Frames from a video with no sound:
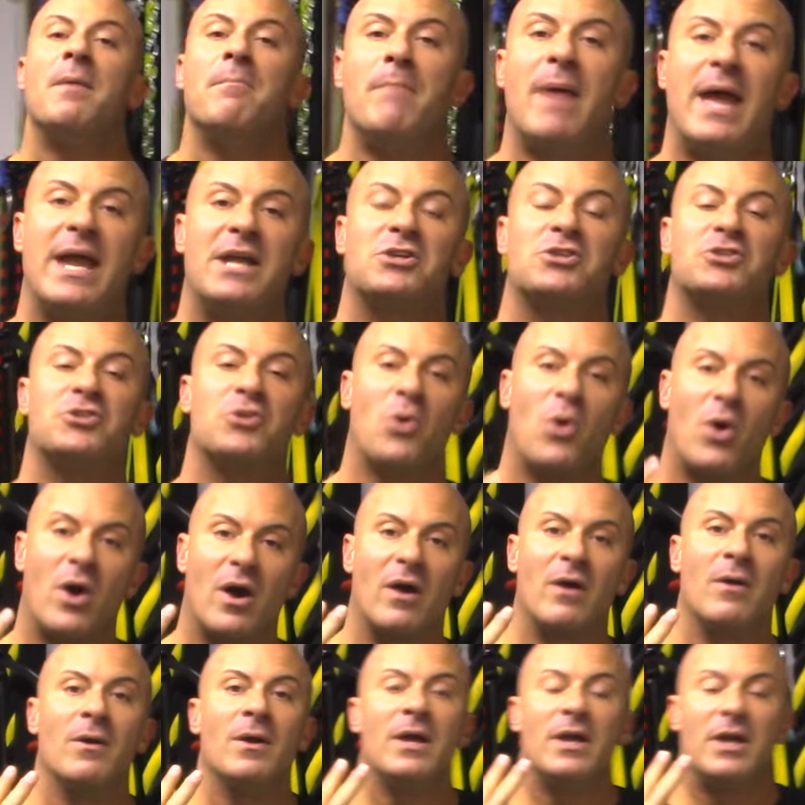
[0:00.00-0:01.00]
Make
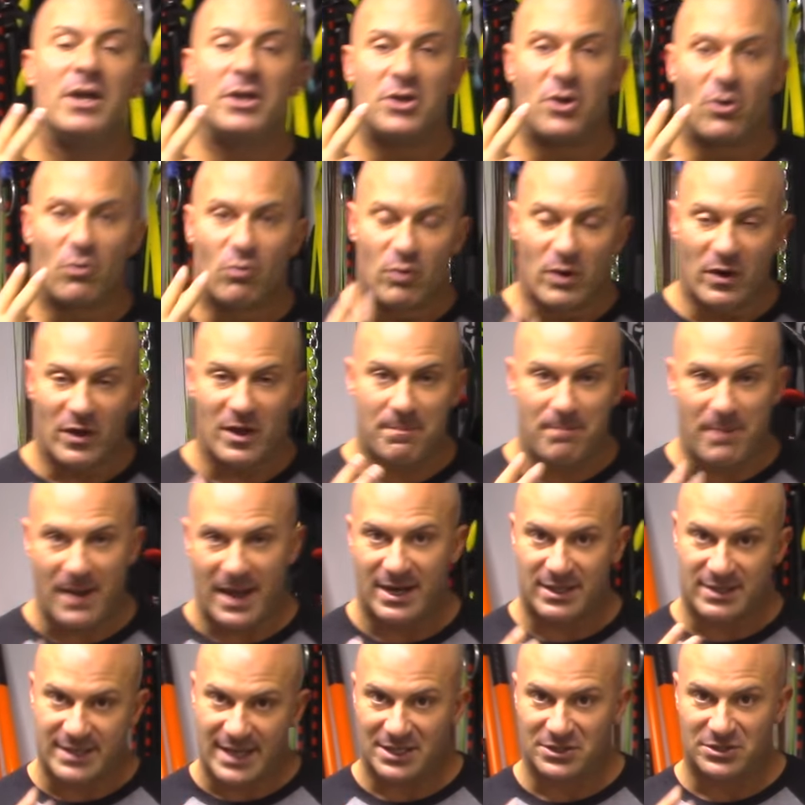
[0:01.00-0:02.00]
sure you're really
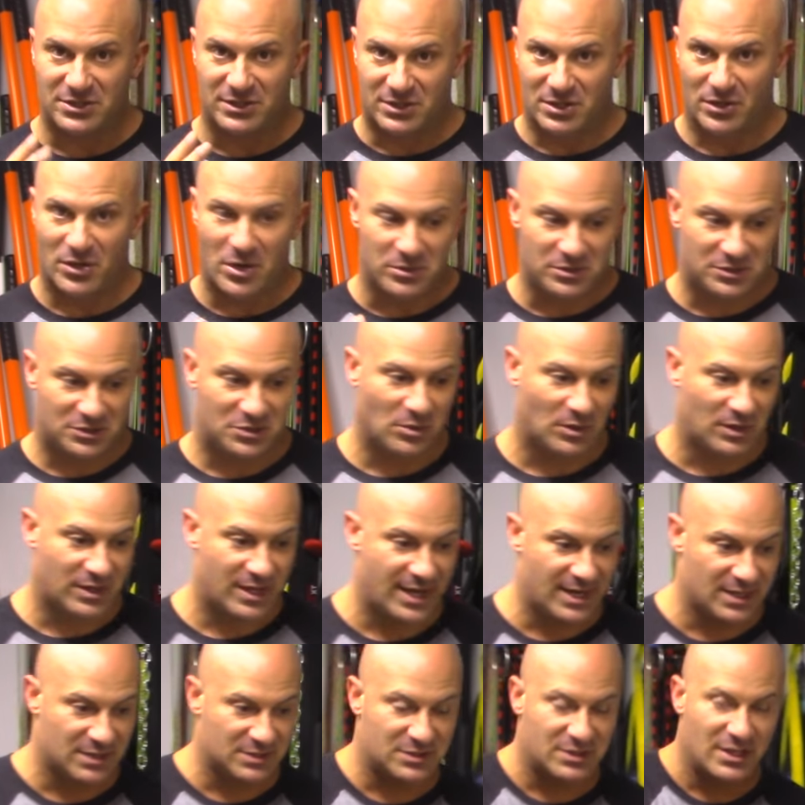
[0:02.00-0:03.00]
paying attention to those two
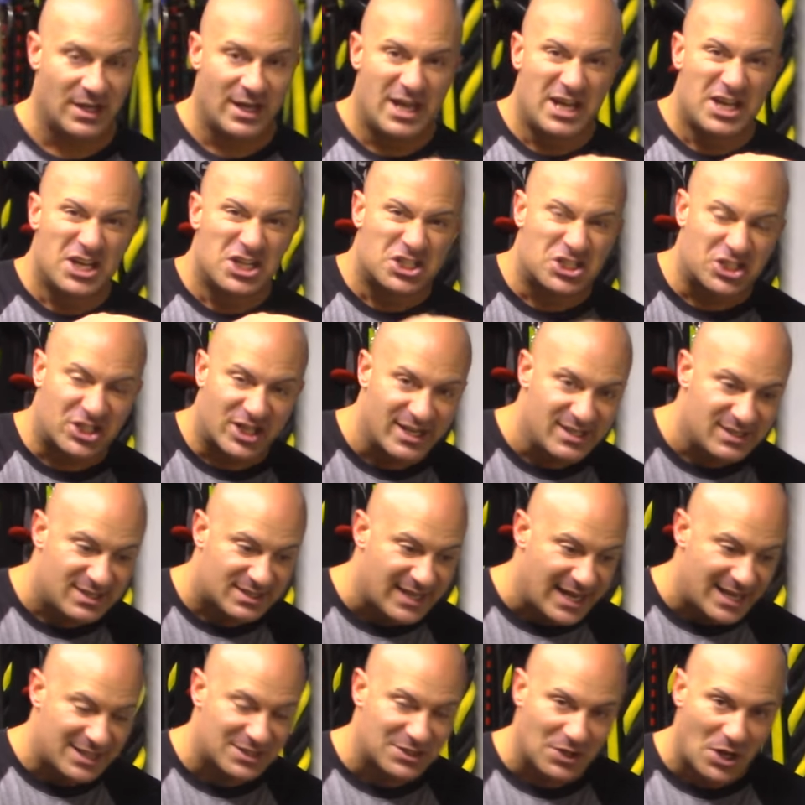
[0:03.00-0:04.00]
things. Shin
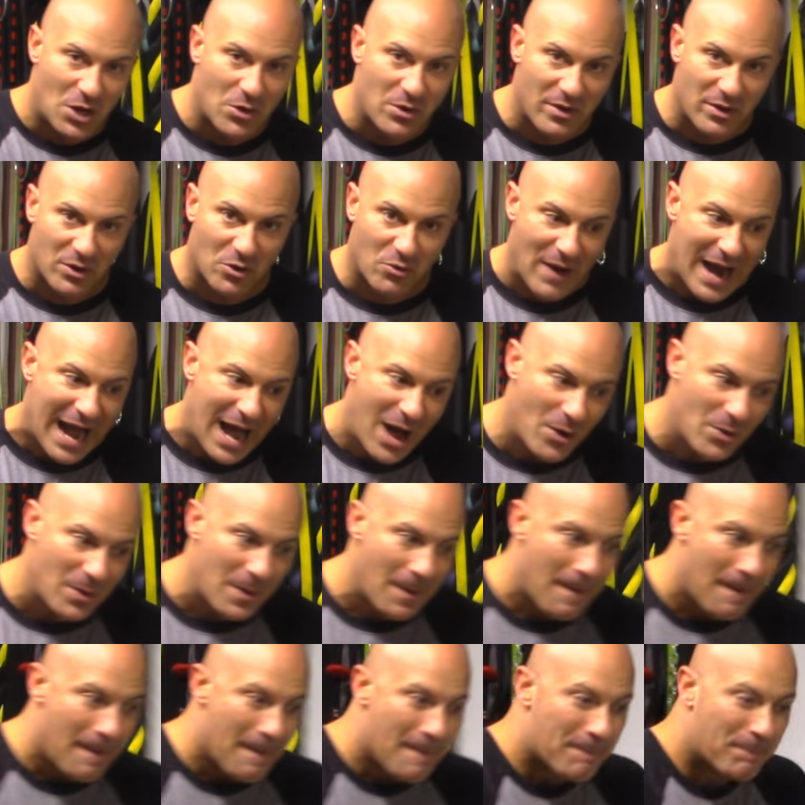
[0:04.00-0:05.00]
stays low to the ground,
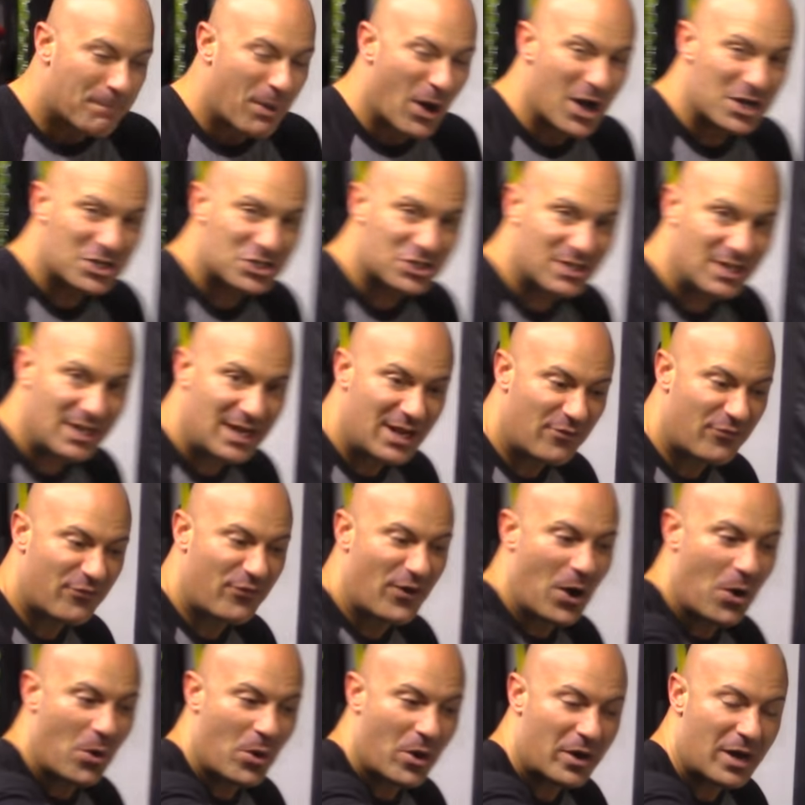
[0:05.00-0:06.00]
punch the knee
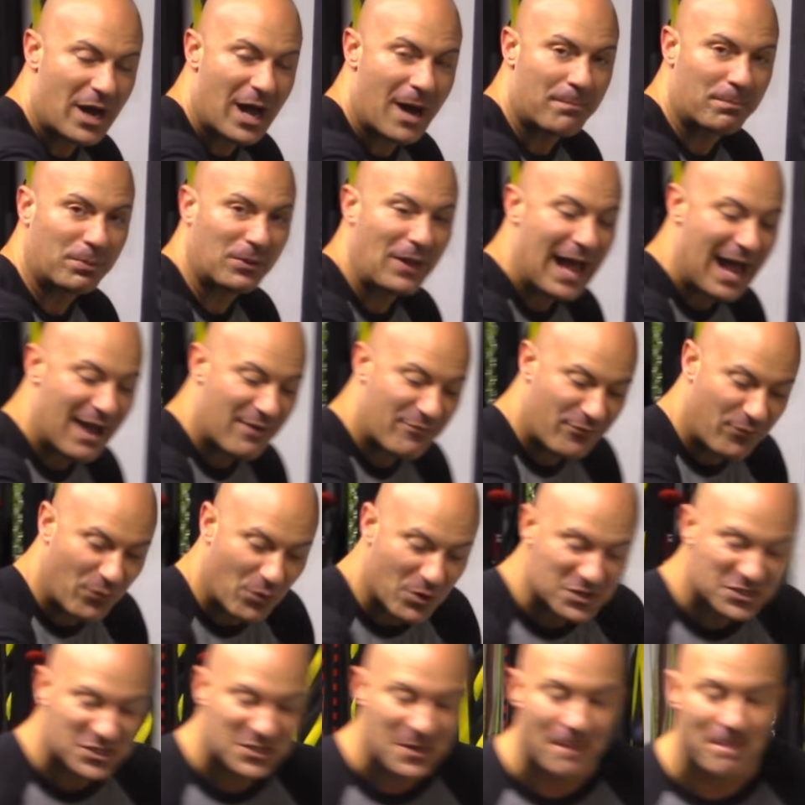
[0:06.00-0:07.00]
forward, apply
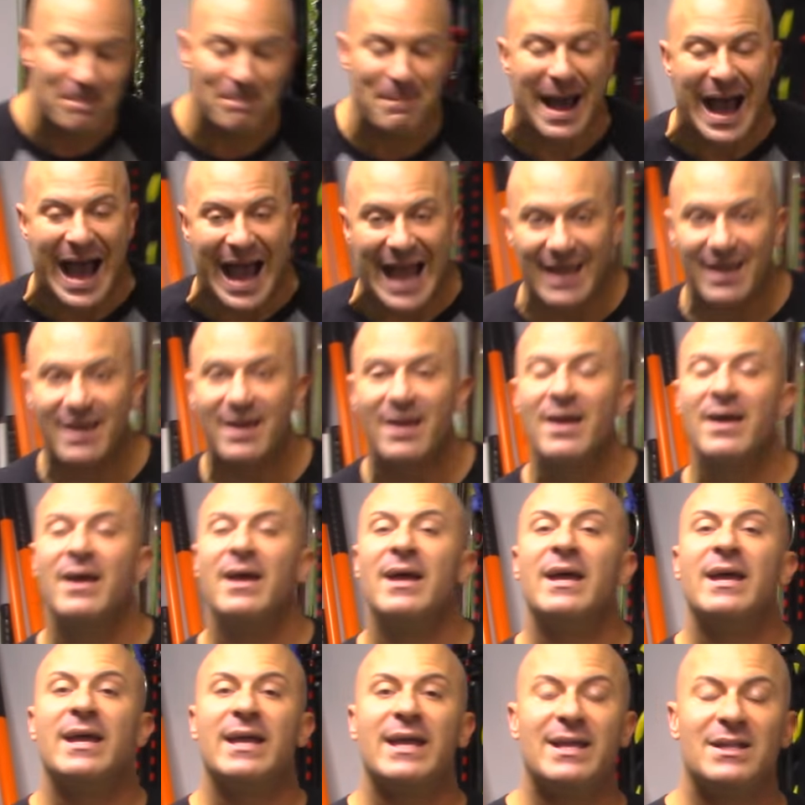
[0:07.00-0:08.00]
force back
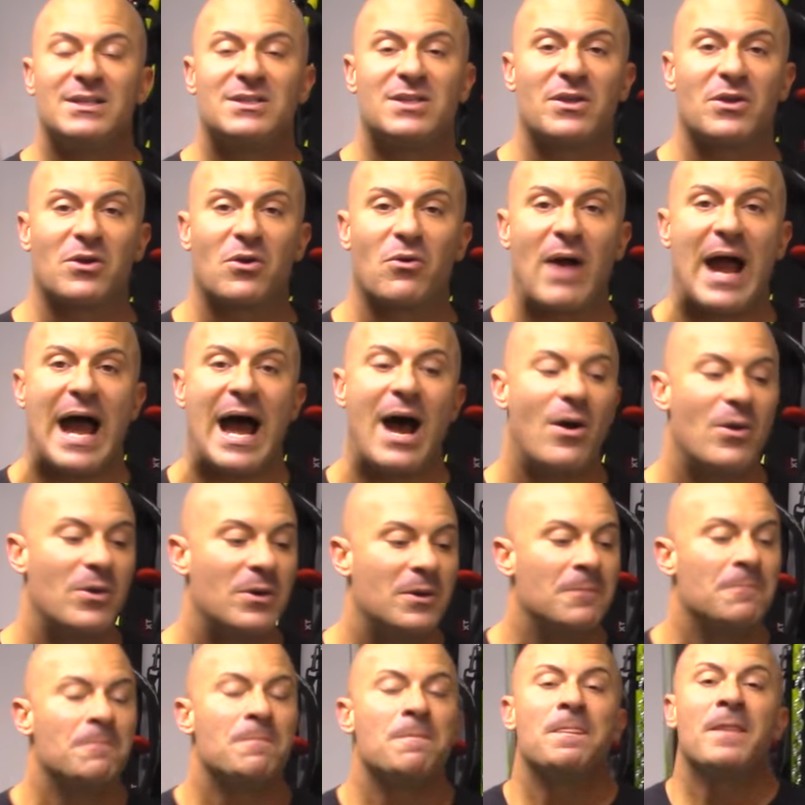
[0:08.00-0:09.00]
into the
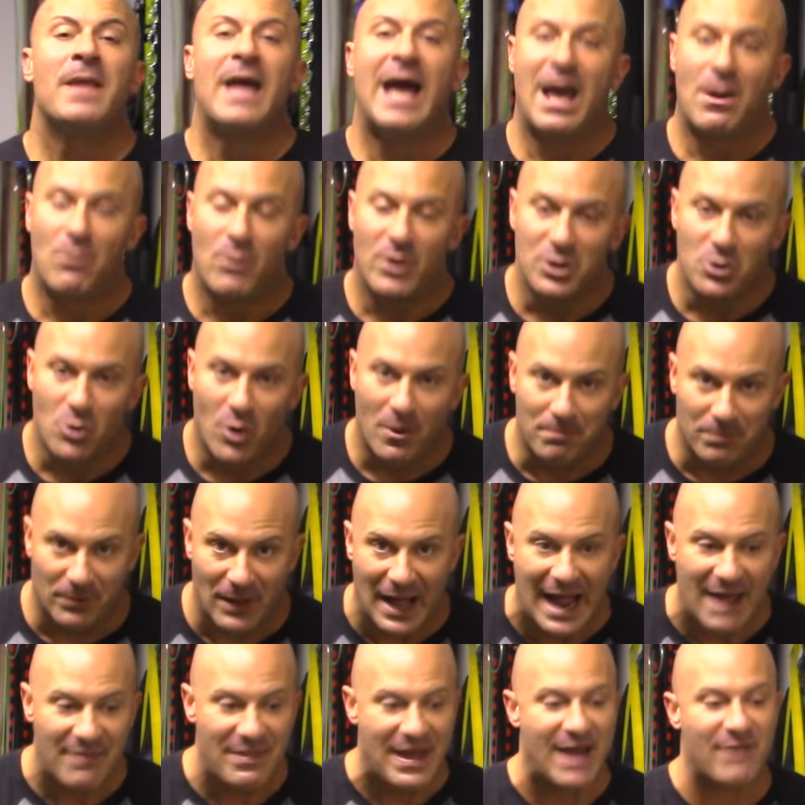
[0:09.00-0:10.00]
ground, and when you
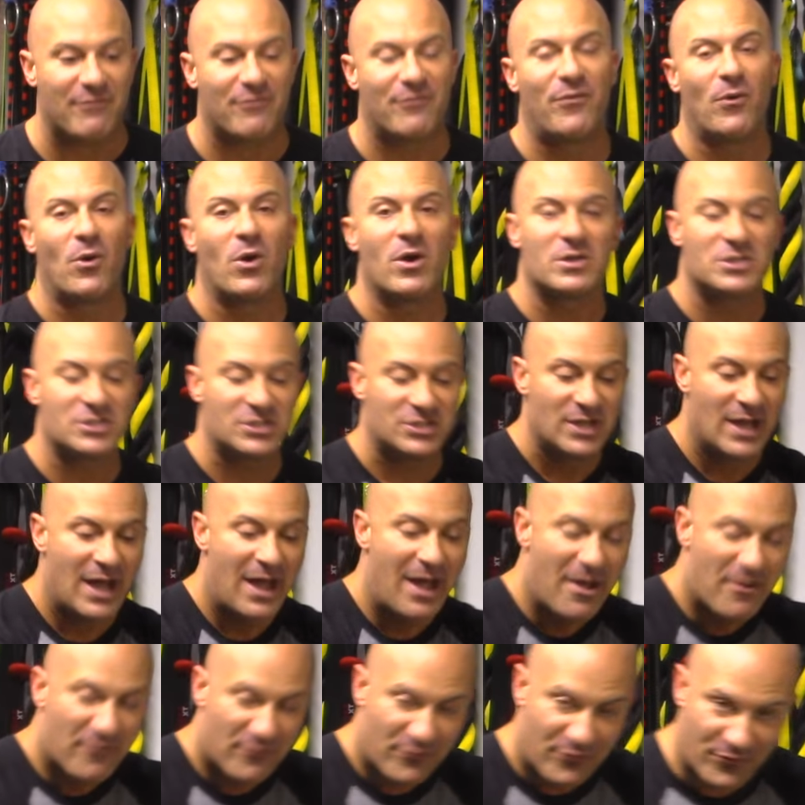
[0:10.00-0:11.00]
apply that force,
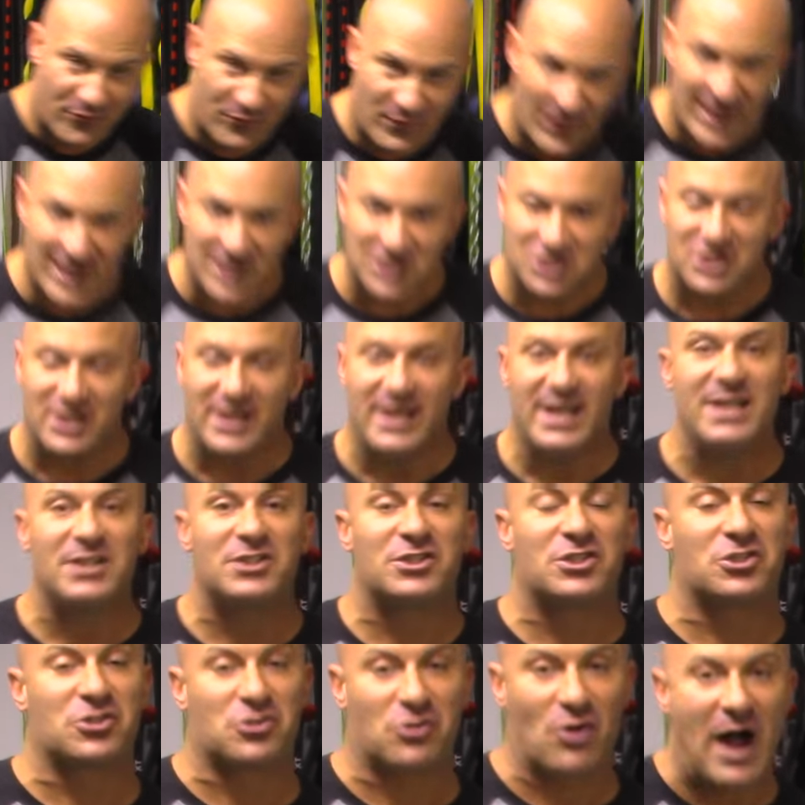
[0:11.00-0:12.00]
finish
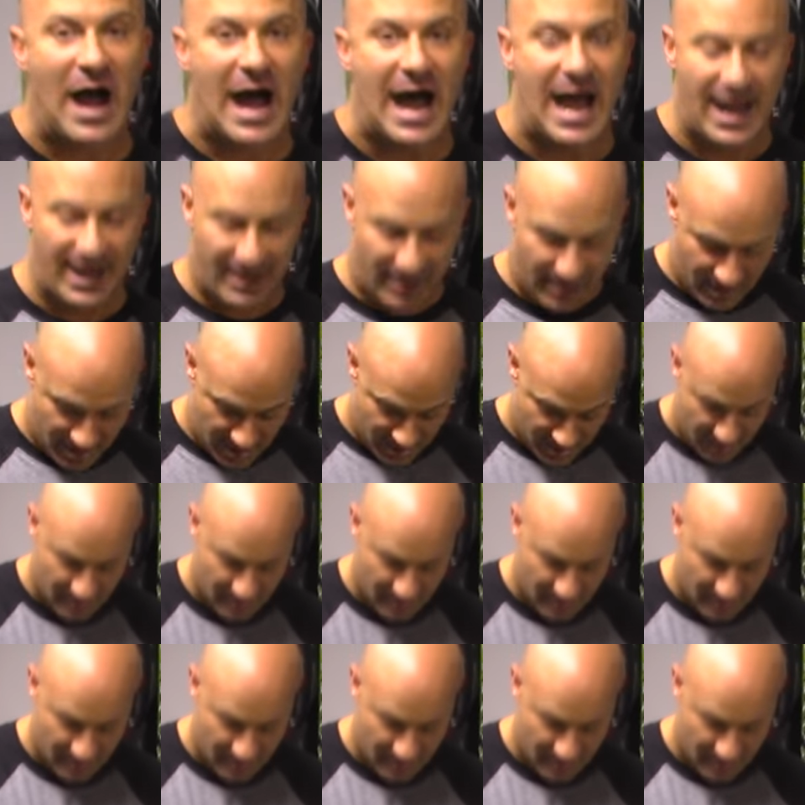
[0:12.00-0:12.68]
each stride.